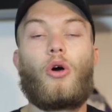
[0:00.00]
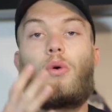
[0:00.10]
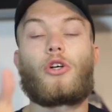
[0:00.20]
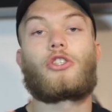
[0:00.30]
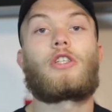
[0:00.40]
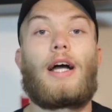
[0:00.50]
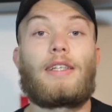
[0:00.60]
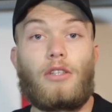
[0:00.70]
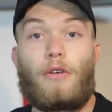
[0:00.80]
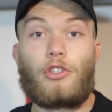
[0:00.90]
What's good
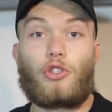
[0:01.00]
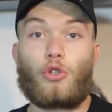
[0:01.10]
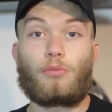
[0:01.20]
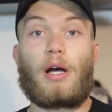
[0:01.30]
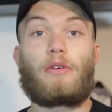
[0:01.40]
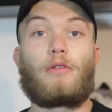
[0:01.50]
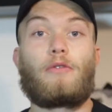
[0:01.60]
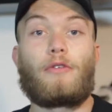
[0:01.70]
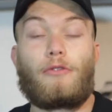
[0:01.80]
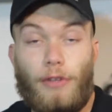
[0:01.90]
guys, Norman Souls back with
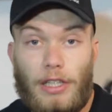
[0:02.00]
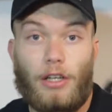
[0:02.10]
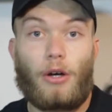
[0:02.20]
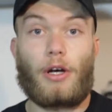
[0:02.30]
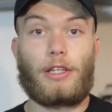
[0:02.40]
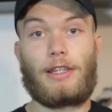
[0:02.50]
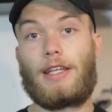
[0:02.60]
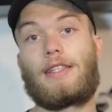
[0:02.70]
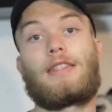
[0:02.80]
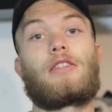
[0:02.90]
another video and
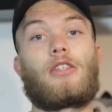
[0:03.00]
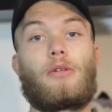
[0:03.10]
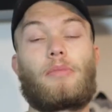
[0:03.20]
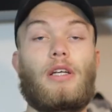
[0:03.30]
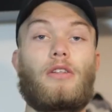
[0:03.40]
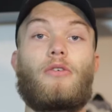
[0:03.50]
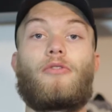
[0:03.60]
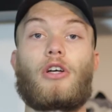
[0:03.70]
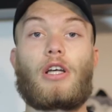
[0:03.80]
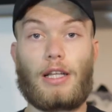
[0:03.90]
this is going to be
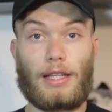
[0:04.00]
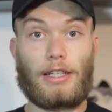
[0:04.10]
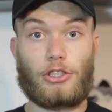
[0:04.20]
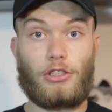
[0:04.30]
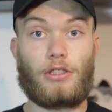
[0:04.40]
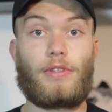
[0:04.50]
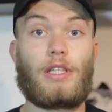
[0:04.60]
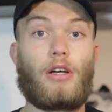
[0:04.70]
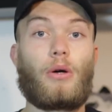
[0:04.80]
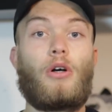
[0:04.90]
another collections
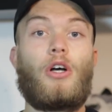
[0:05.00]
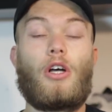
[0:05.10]
video.